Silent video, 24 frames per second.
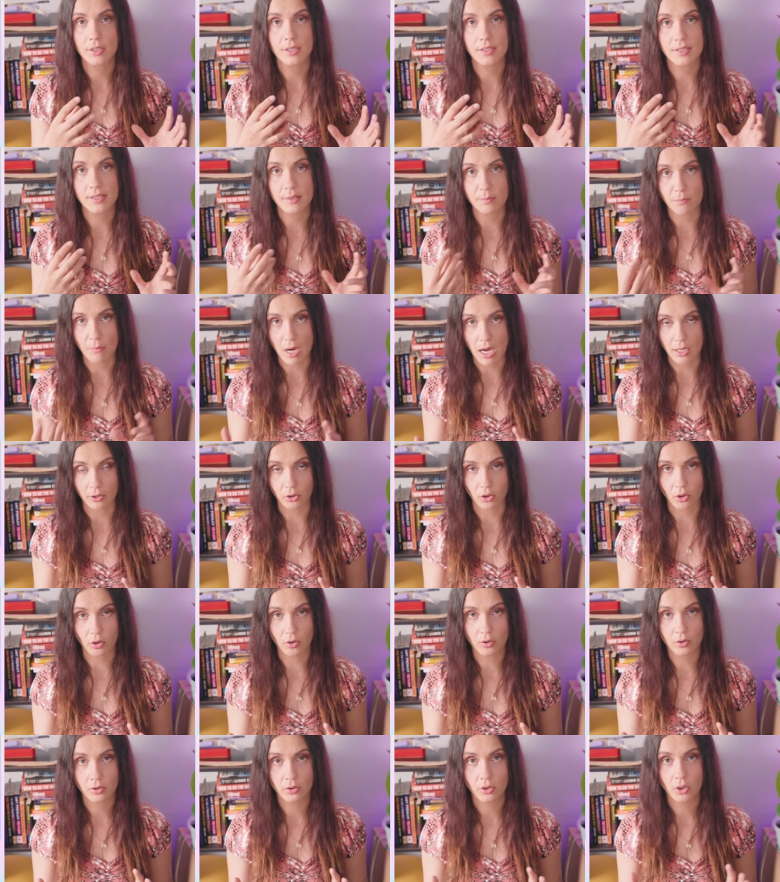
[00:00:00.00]
z
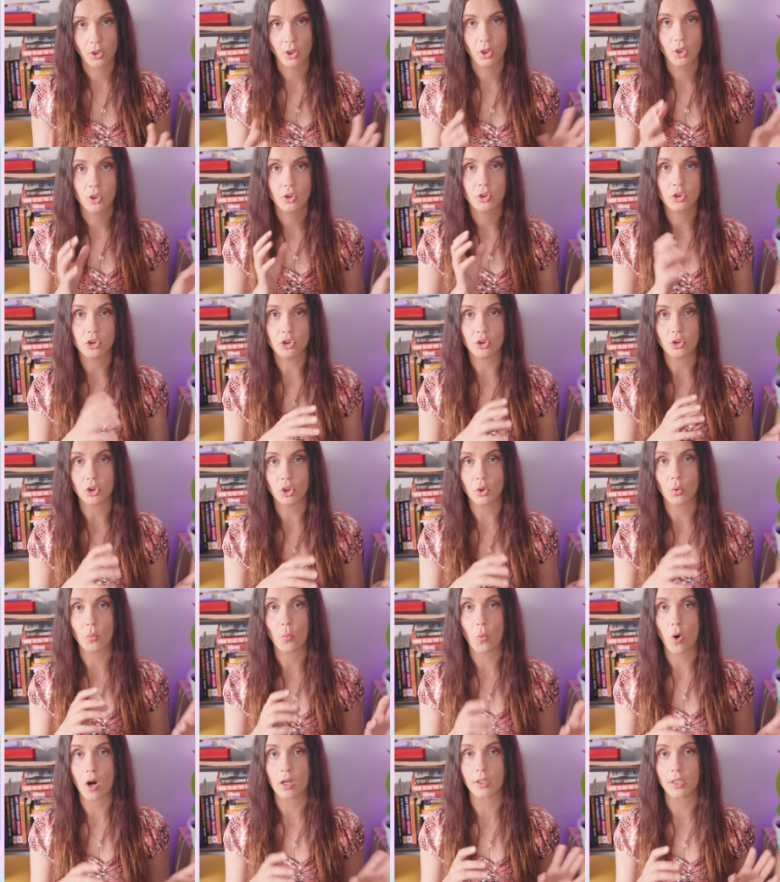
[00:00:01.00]
mano? Do you
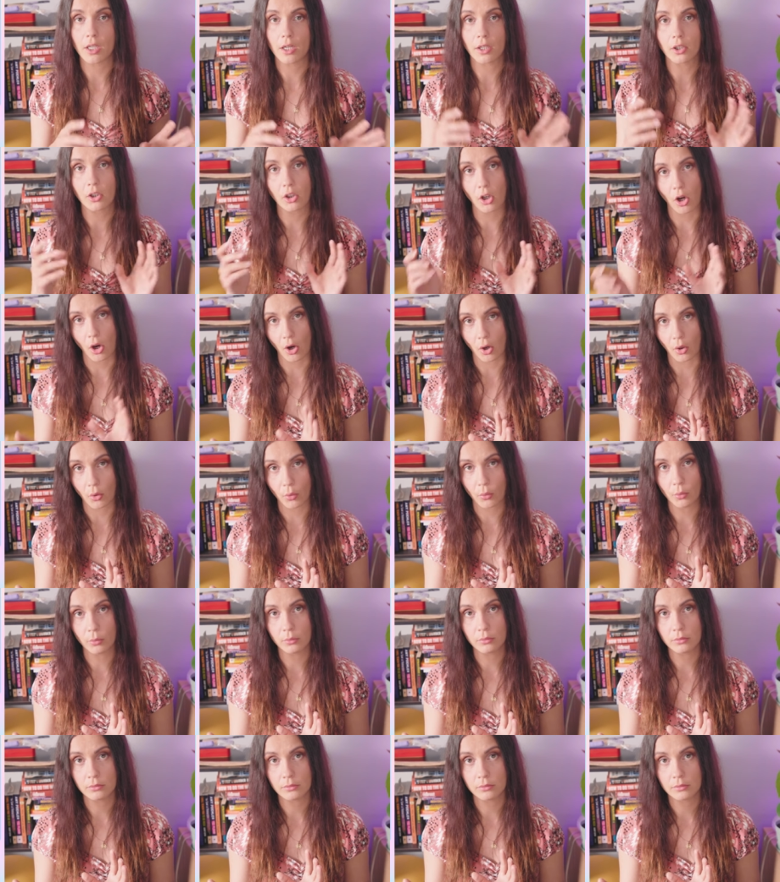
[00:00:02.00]
want to go
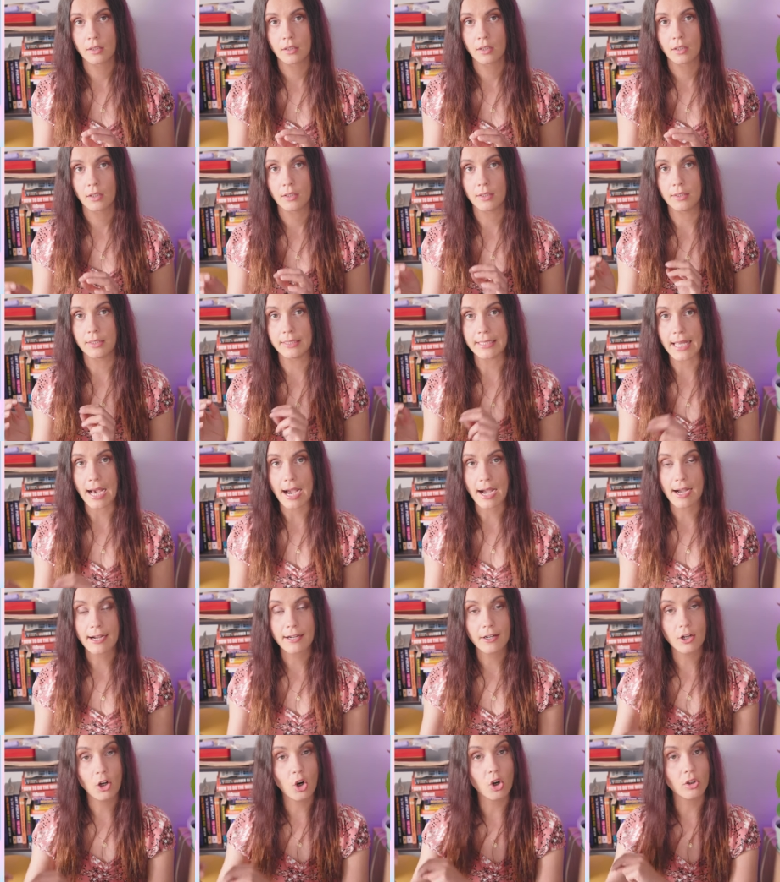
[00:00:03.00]
na
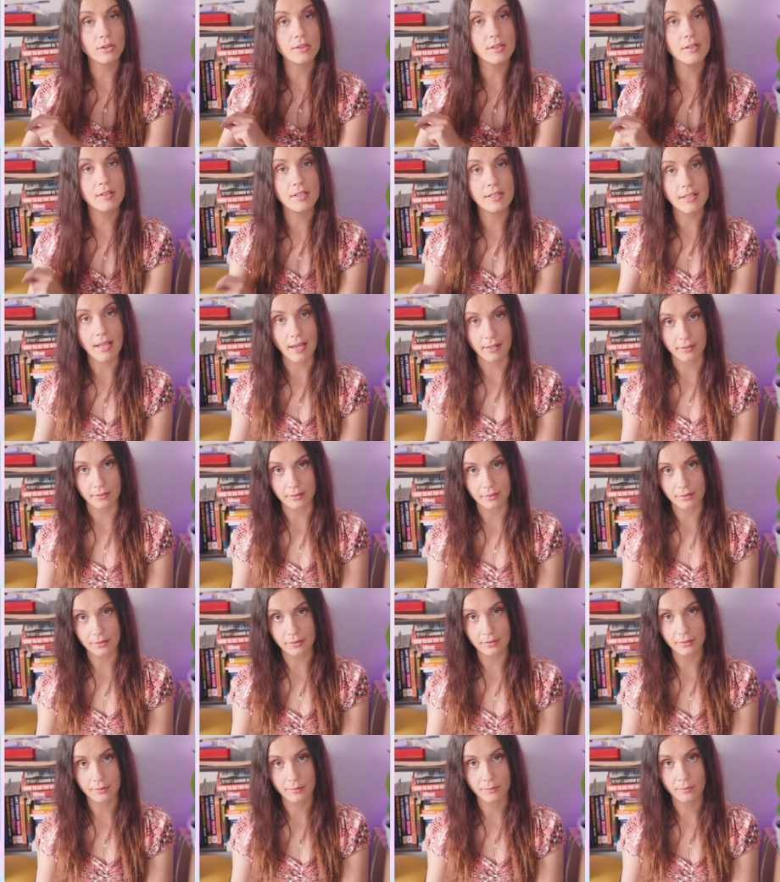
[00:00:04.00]

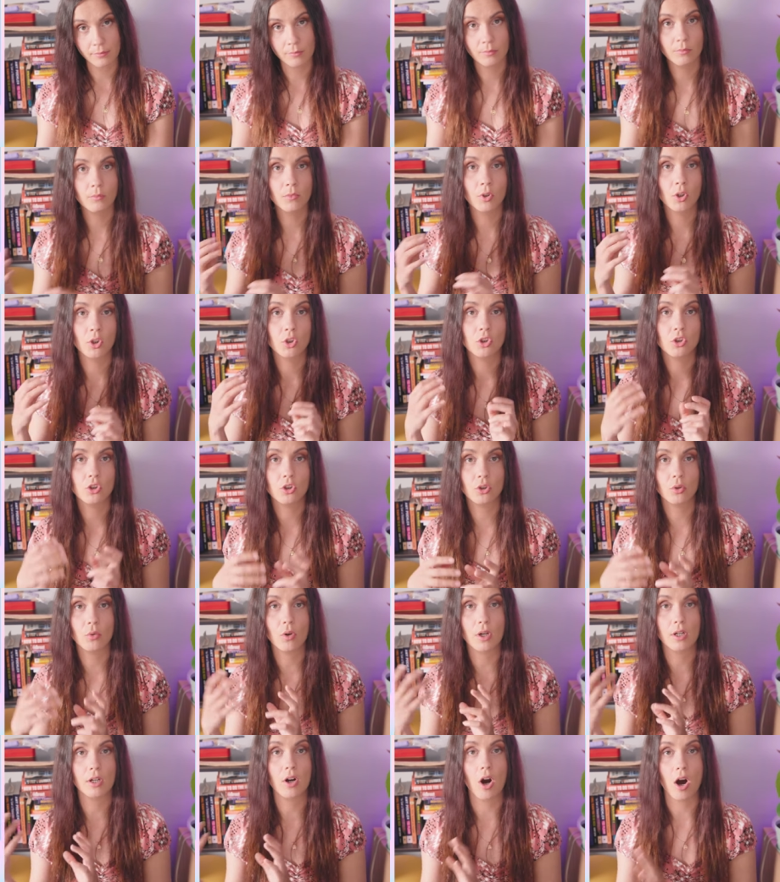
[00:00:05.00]
koncert?
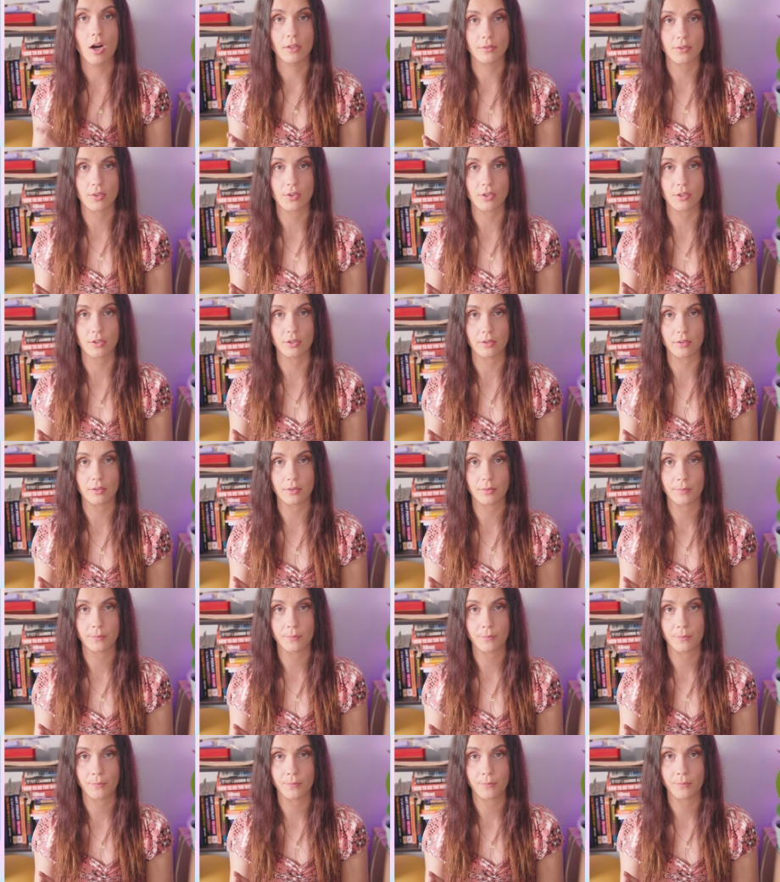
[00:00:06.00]
To a concert.
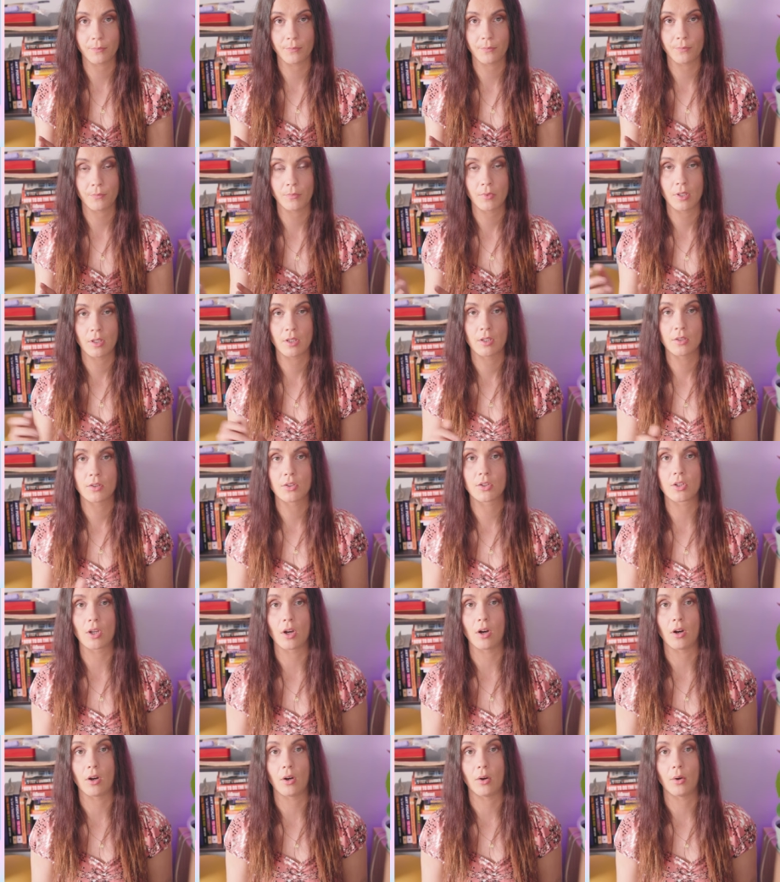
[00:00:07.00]

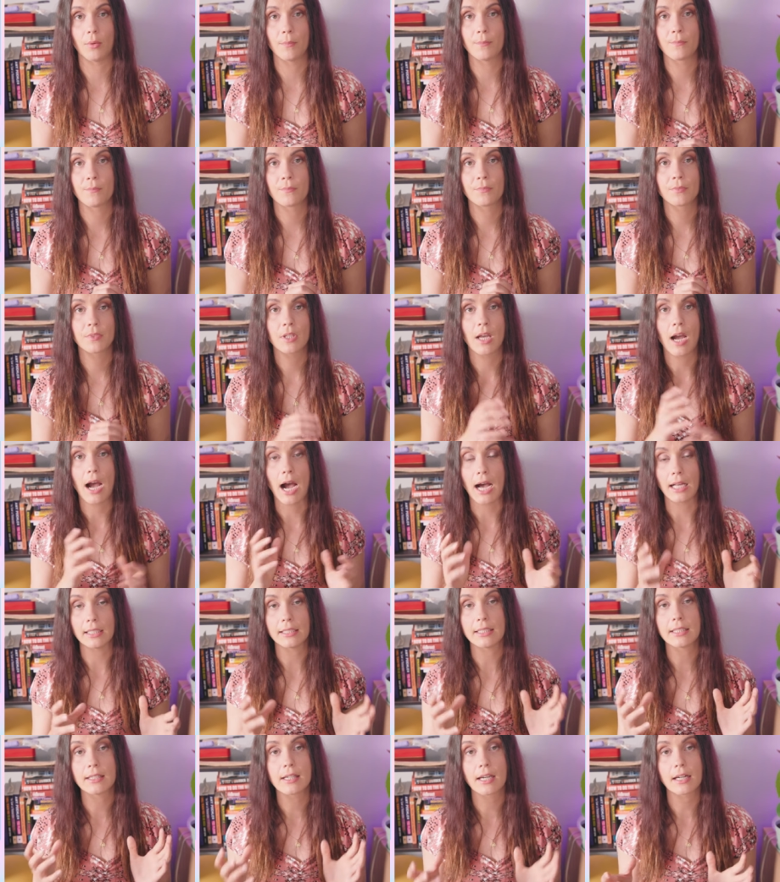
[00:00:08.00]
So,
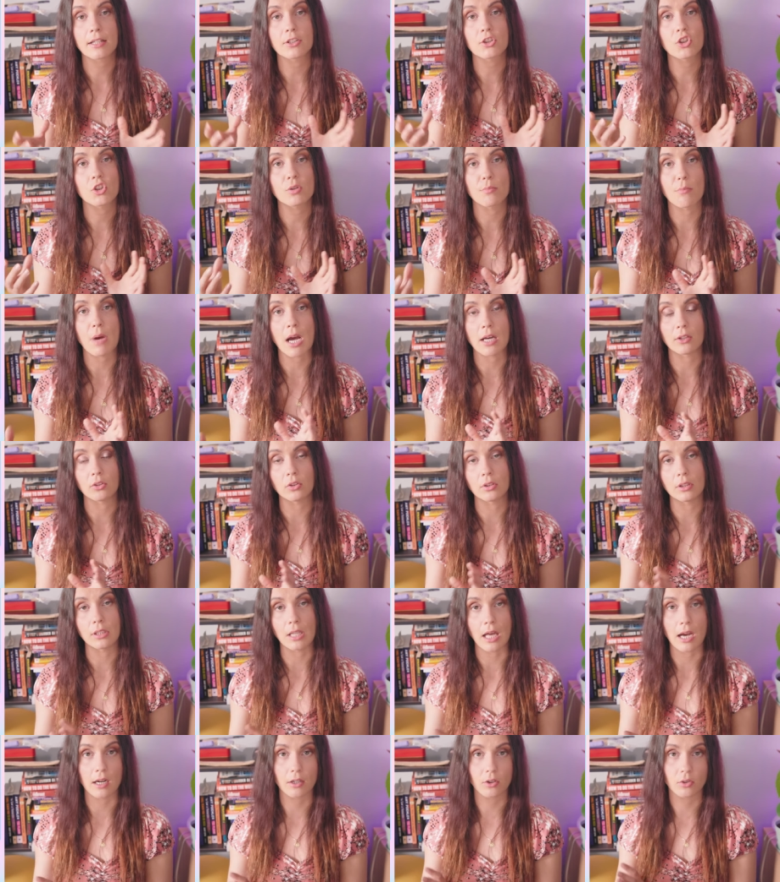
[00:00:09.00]
ali greš z mano
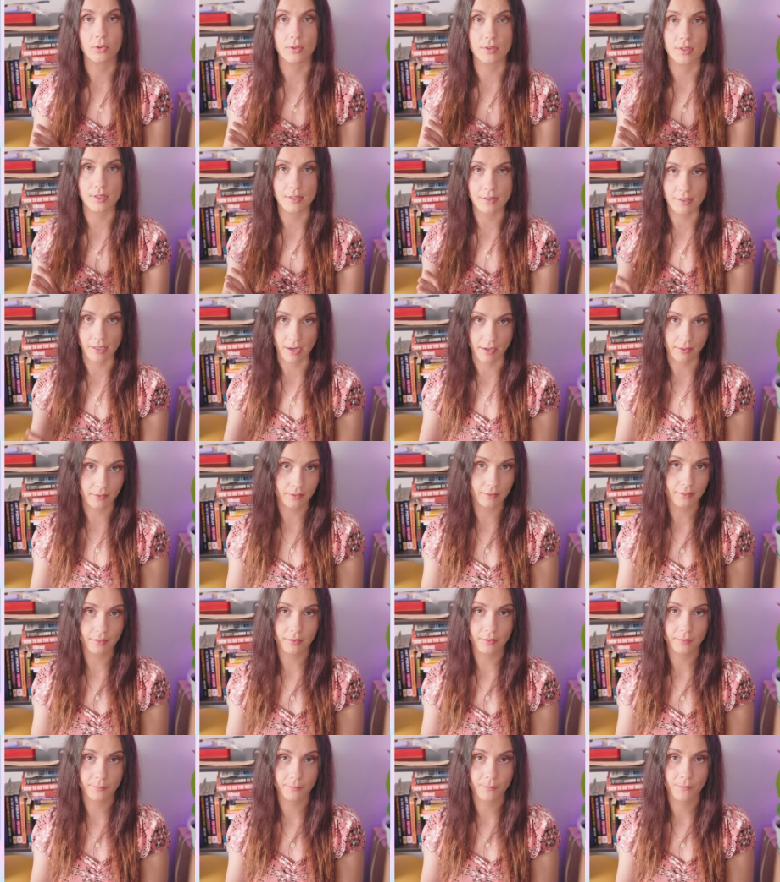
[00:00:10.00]
na
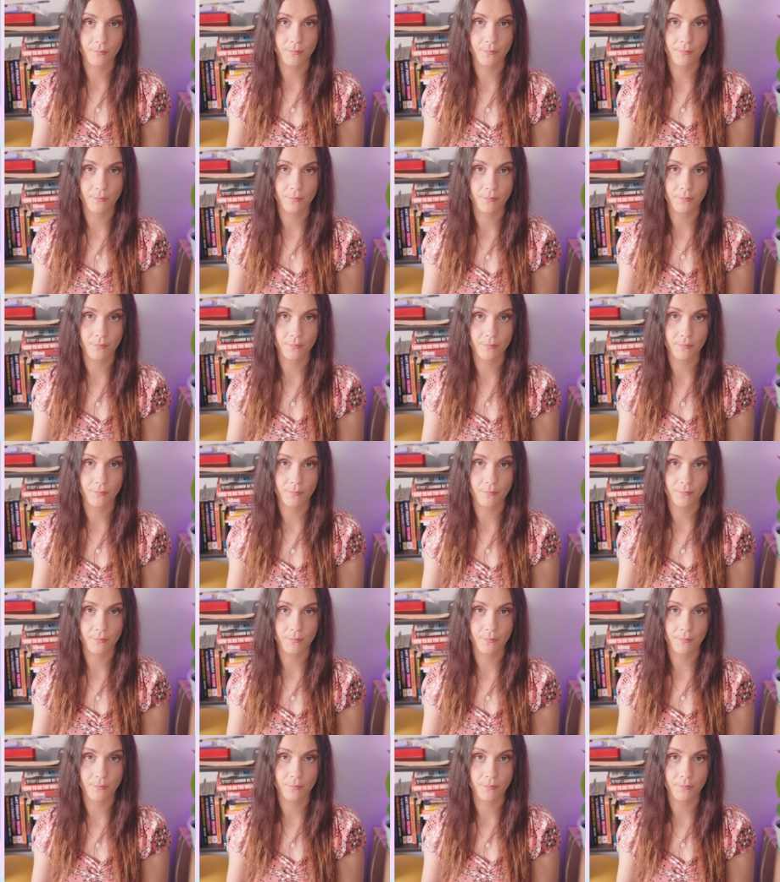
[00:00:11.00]
koncert?